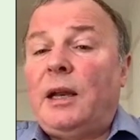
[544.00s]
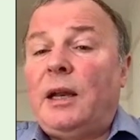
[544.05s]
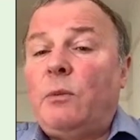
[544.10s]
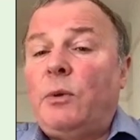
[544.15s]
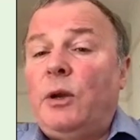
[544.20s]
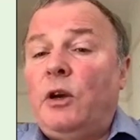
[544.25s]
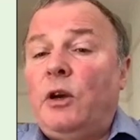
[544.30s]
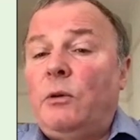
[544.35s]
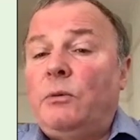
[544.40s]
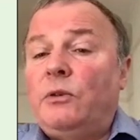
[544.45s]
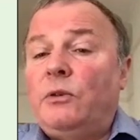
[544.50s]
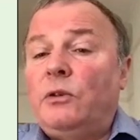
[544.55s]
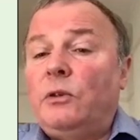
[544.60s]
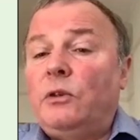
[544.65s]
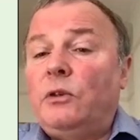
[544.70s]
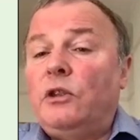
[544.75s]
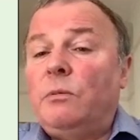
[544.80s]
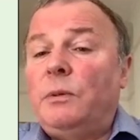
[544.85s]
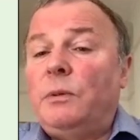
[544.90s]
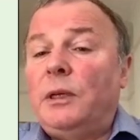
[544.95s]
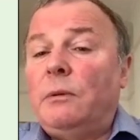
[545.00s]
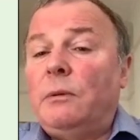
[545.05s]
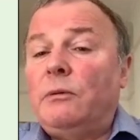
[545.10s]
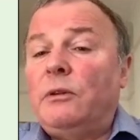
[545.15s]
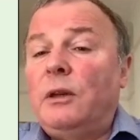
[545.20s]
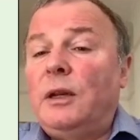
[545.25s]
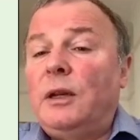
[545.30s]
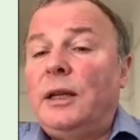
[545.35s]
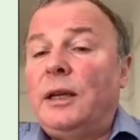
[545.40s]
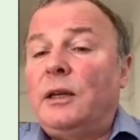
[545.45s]
and we hope soon to be able
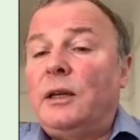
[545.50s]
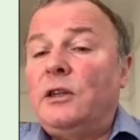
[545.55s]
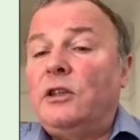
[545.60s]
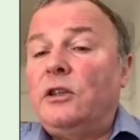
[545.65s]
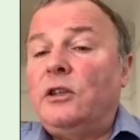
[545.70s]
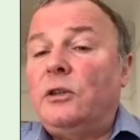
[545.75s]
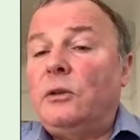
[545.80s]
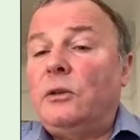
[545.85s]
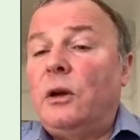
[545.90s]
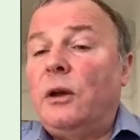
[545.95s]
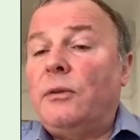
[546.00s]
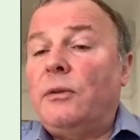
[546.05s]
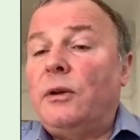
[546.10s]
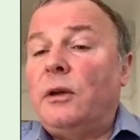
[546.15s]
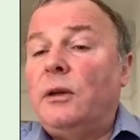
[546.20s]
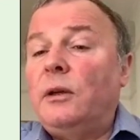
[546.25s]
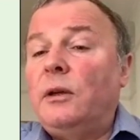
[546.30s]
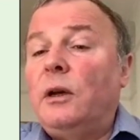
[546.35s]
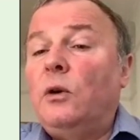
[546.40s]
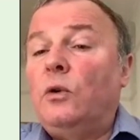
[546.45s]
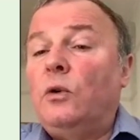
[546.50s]
to link to other